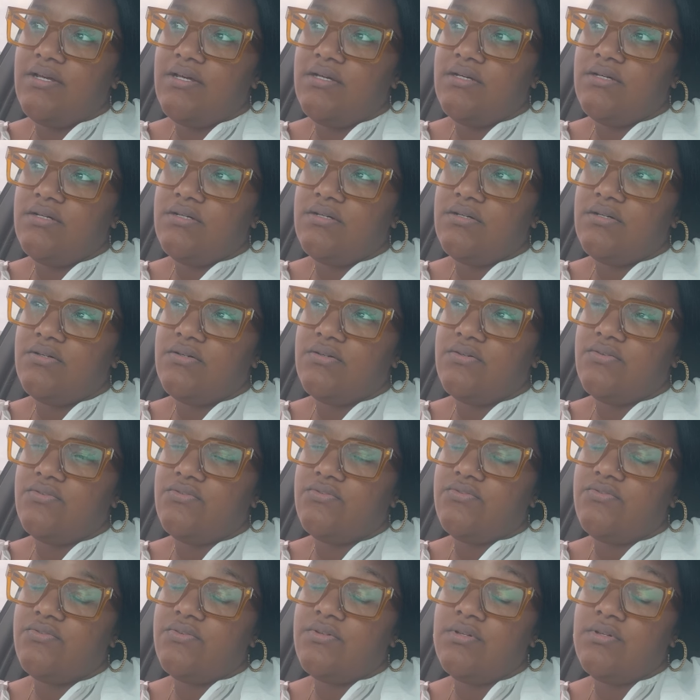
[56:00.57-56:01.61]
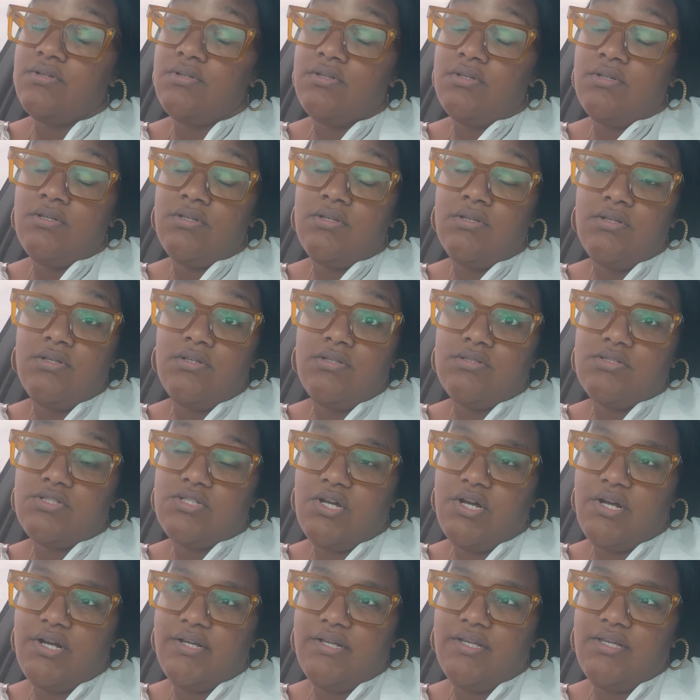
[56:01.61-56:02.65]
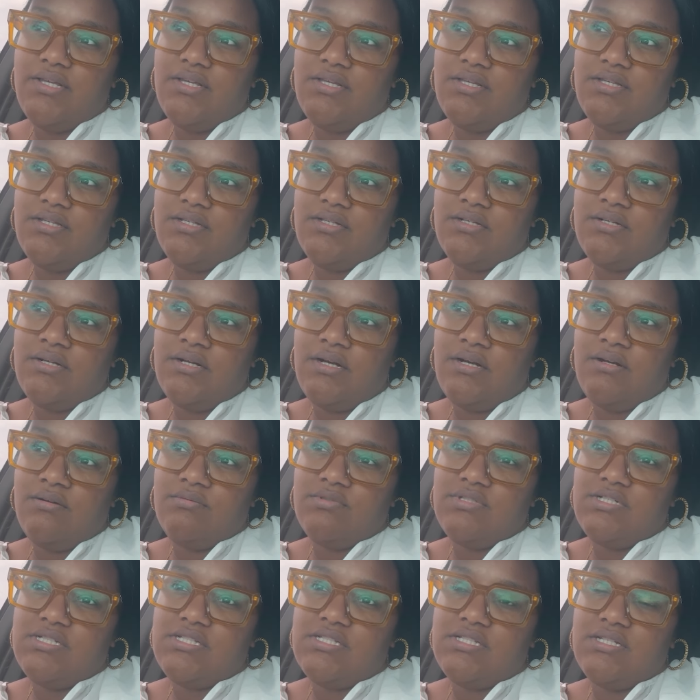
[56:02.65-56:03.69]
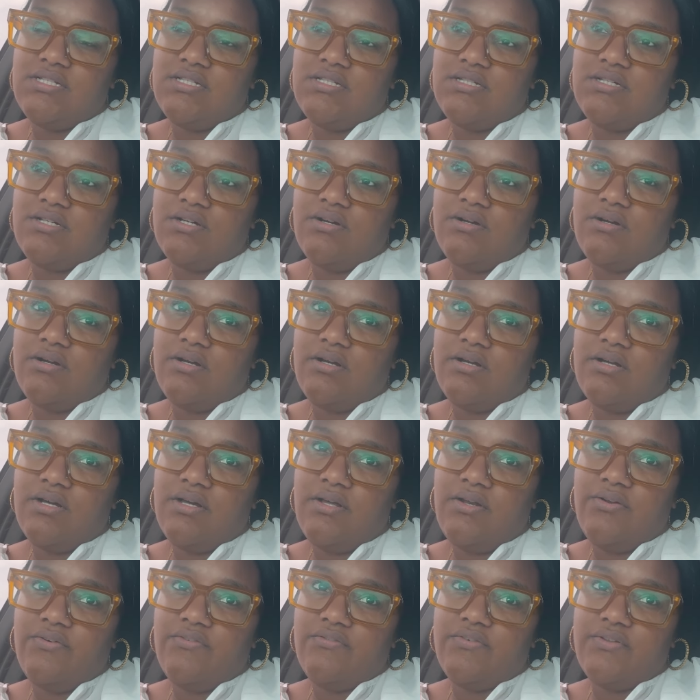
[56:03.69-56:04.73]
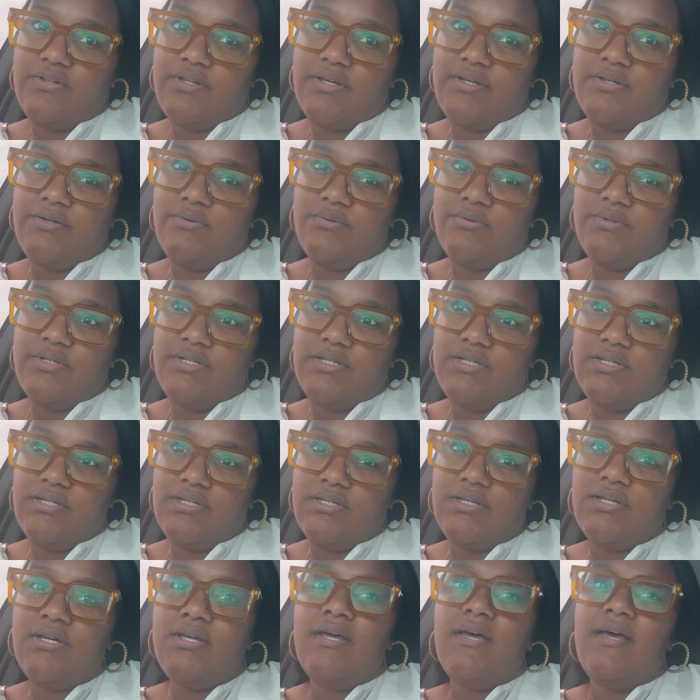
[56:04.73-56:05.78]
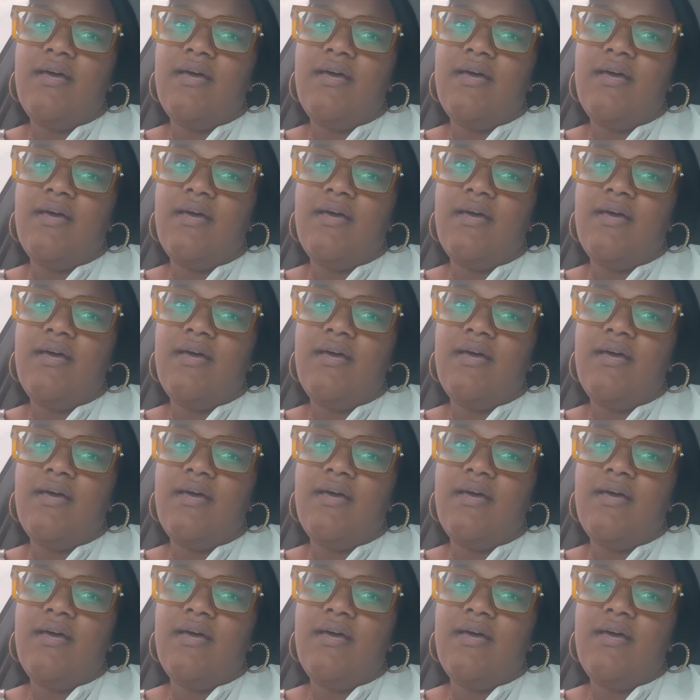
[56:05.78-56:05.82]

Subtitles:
of Target. I'm just sitting in the car. I don't feel like going in.